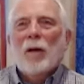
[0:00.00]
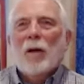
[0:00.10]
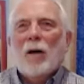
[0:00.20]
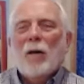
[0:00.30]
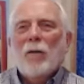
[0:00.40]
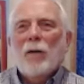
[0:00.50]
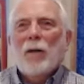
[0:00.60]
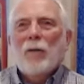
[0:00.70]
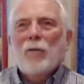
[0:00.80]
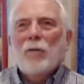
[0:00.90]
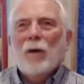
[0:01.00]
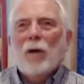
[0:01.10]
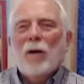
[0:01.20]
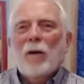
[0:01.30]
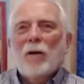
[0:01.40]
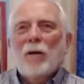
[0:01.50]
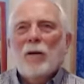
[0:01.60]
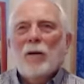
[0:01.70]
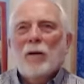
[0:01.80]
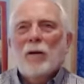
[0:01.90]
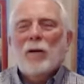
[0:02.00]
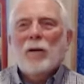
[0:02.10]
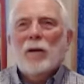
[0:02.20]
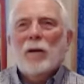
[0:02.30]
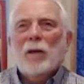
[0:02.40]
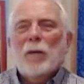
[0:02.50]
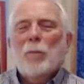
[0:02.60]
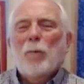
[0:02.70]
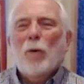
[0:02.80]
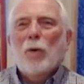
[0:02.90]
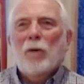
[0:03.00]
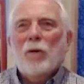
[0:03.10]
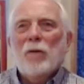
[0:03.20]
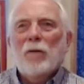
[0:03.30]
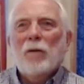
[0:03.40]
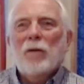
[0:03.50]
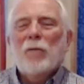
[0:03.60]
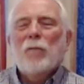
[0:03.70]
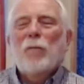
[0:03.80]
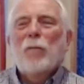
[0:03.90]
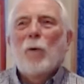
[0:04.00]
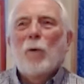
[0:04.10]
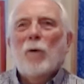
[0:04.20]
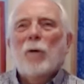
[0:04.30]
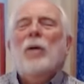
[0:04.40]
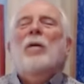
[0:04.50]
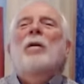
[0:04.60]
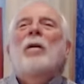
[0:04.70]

All these are important for